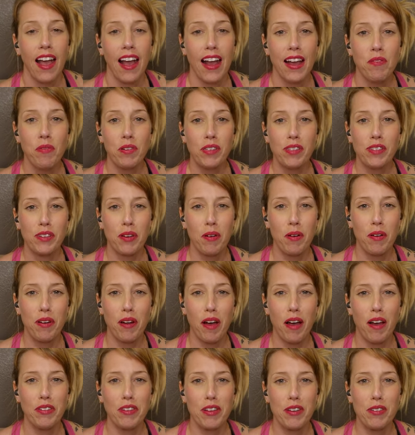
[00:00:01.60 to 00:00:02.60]
Hey, what's going
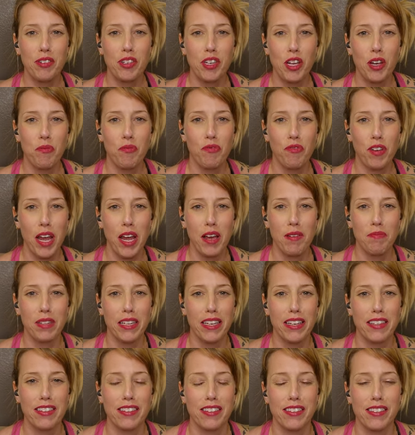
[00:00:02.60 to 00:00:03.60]
on YouTube
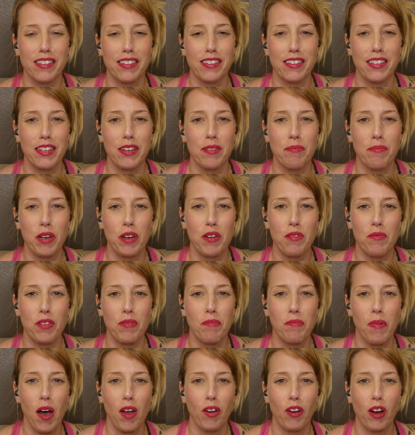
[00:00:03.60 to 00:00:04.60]
family? This is Leah Boone
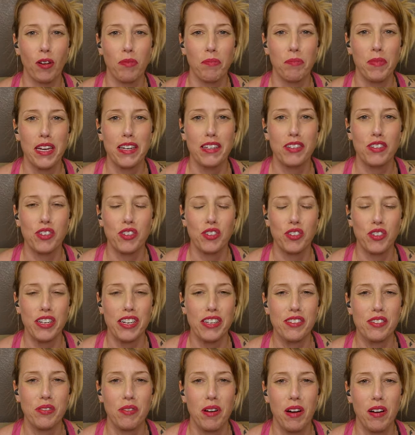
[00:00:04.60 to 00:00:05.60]
with Monarch
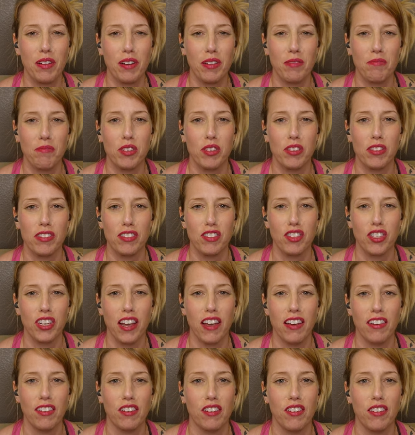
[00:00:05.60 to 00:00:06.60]
Ministries. Welcome to the
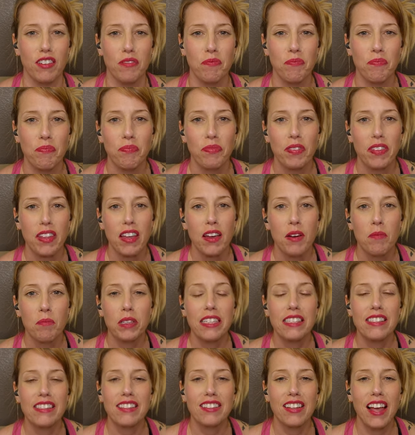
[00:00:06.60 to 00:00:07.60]
channel.
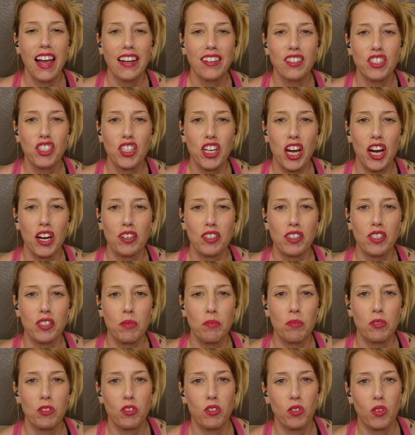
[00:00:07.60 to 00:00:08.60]
Please like, share,
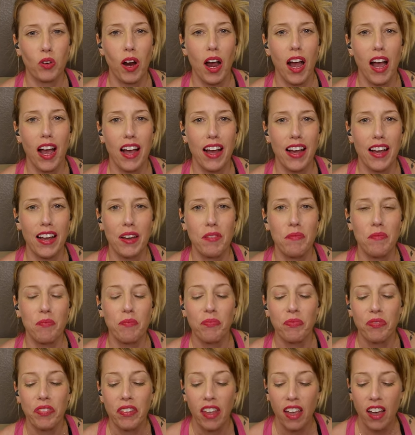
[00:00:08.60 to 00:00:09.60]

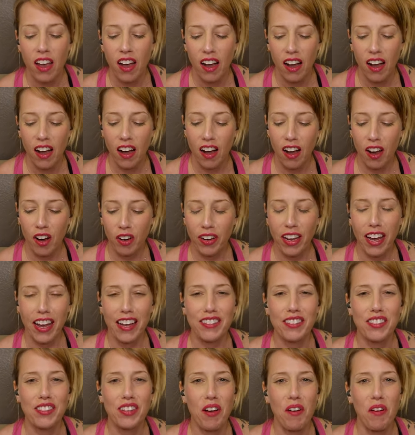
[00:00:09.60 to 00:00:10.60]
subscribe.
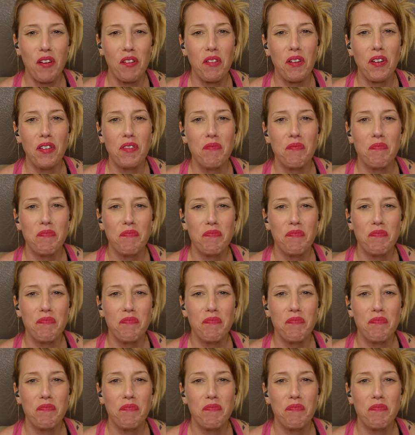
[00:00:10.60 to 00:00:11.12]
Okay, so